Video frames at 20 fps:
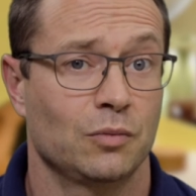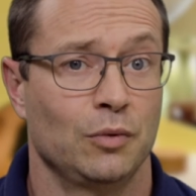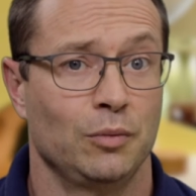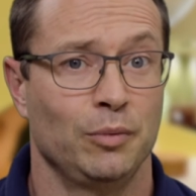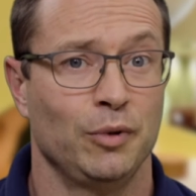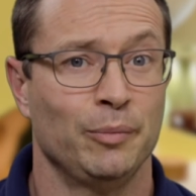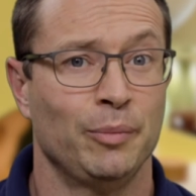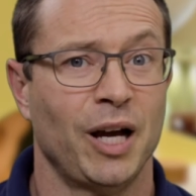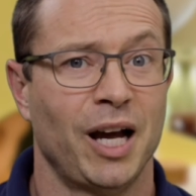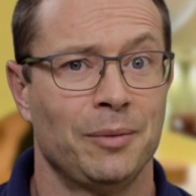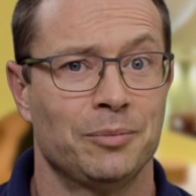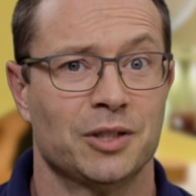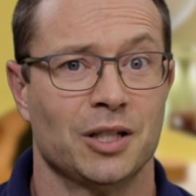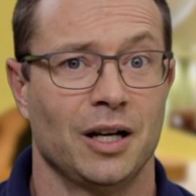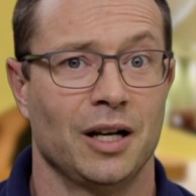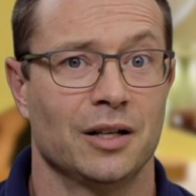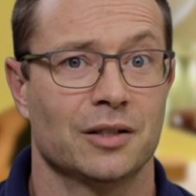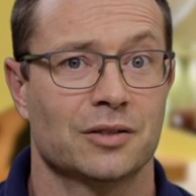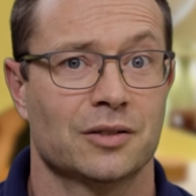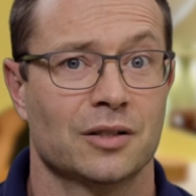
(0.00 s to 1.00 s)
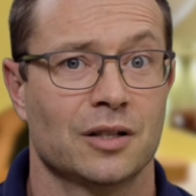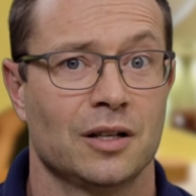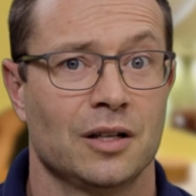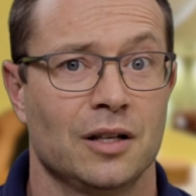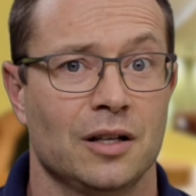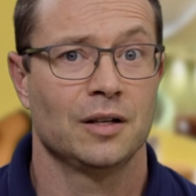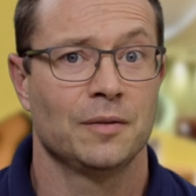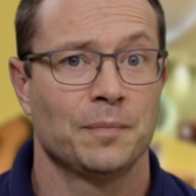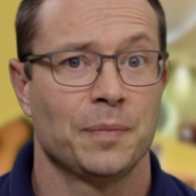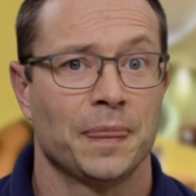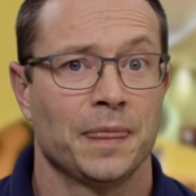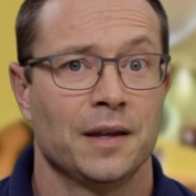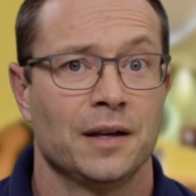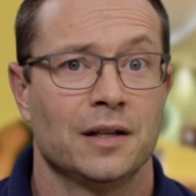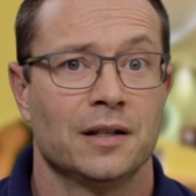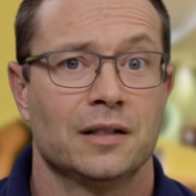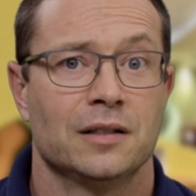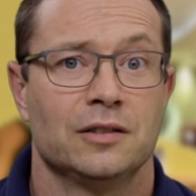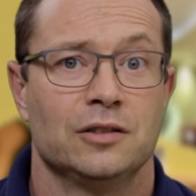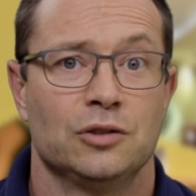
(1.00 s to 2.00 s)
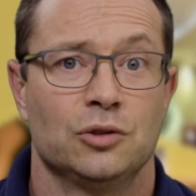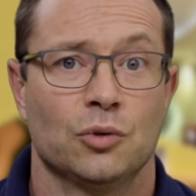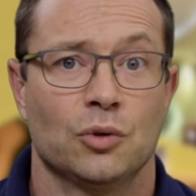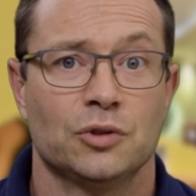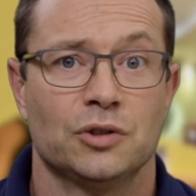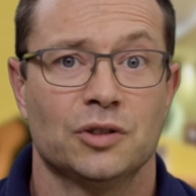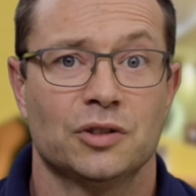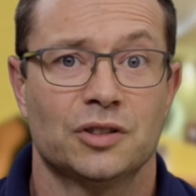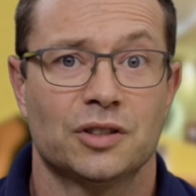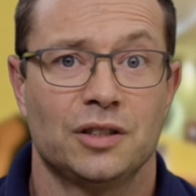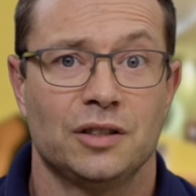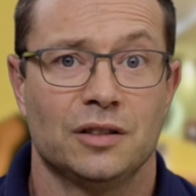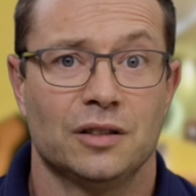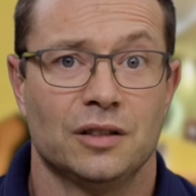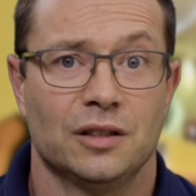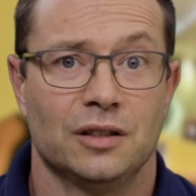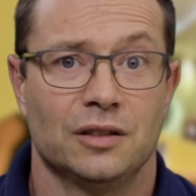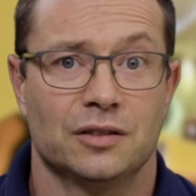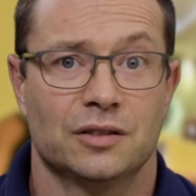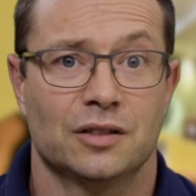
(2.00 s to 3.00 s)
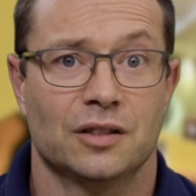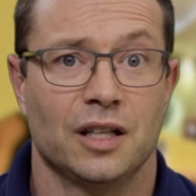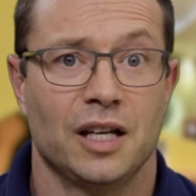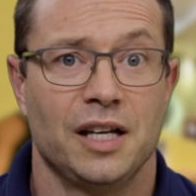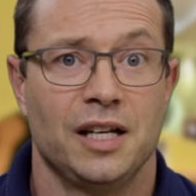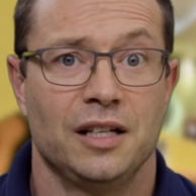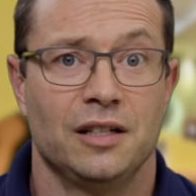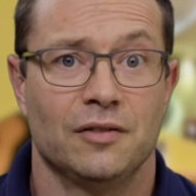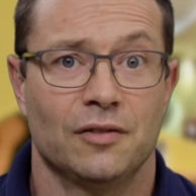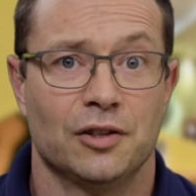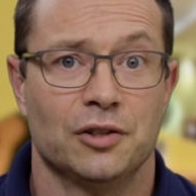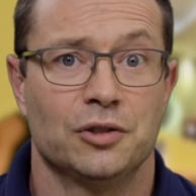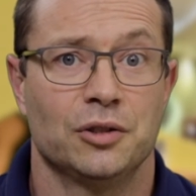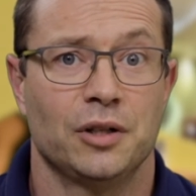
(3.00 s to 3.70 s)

would be baptized. George's slaying of the